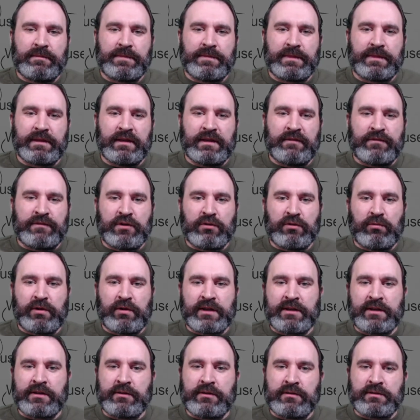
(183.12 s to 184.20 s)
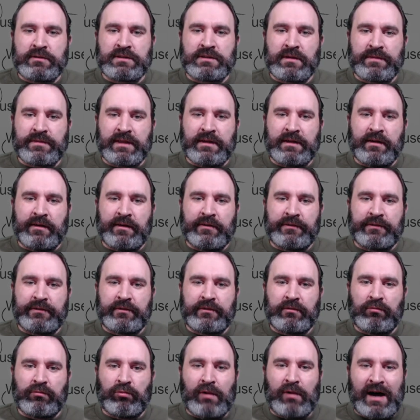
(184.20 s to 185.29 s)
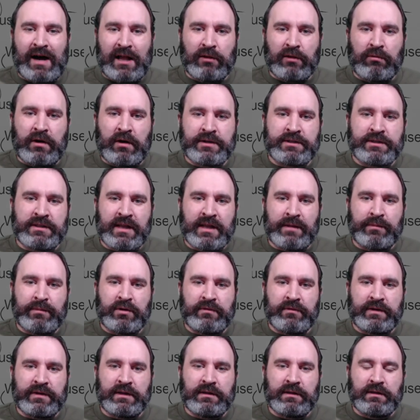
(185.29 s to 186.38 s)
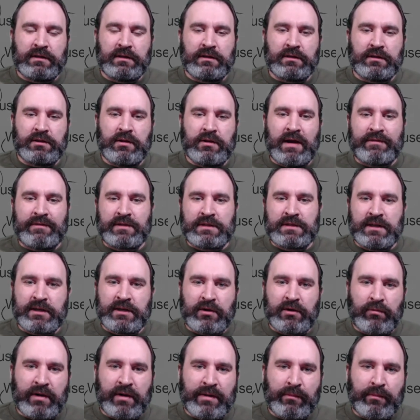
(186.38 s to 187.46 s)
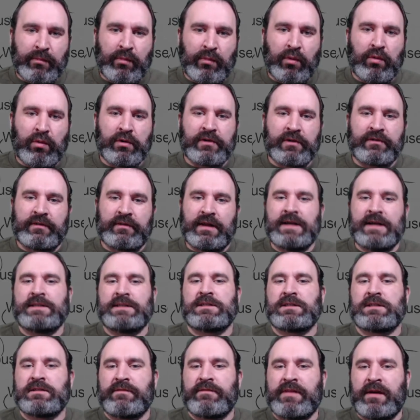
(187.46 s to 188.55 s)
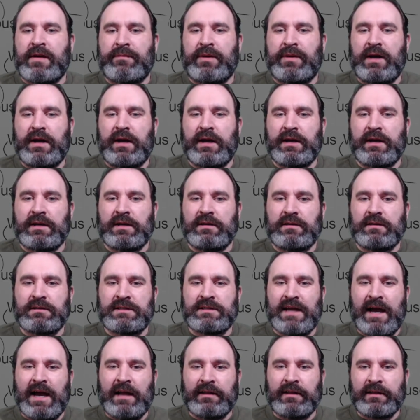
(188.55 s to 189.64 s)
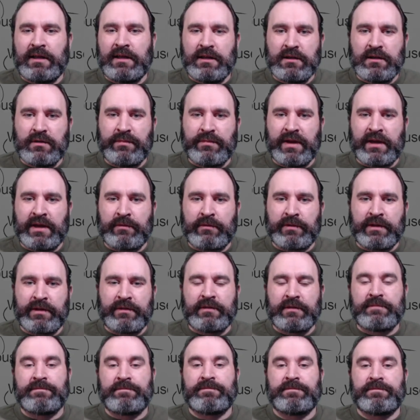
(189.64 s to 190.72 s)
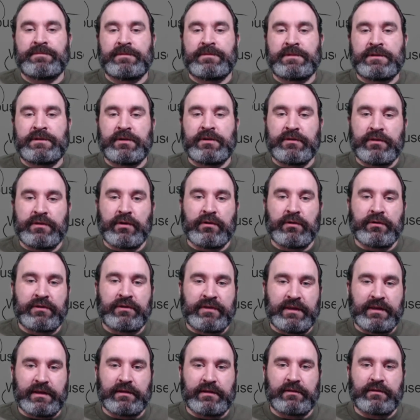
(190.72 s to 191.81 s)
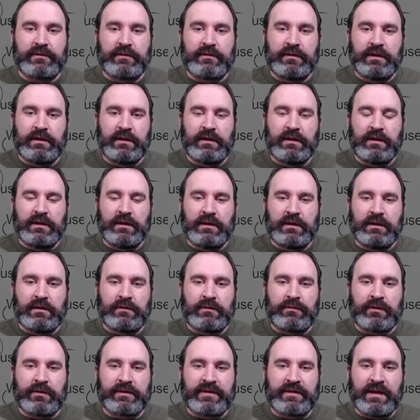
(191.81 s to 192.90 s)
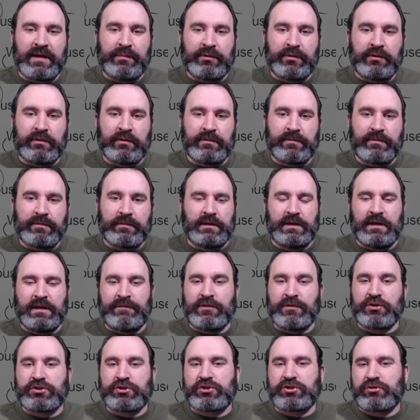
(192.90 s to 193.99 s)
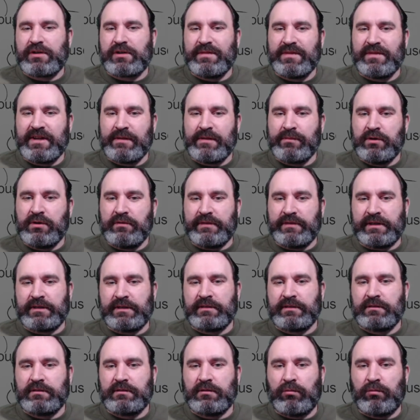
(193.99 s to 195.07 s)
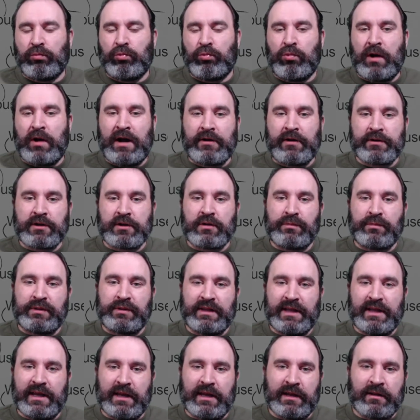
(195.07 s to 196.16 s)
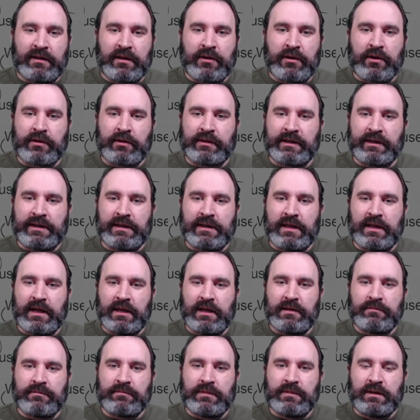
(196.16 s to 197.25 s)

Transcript: If you're wanting to do something else while watching that movie, you have to take away more slices of that pie to allocate your bandwidth to those things. For example, if you're streaming a movie while you're playing an online game,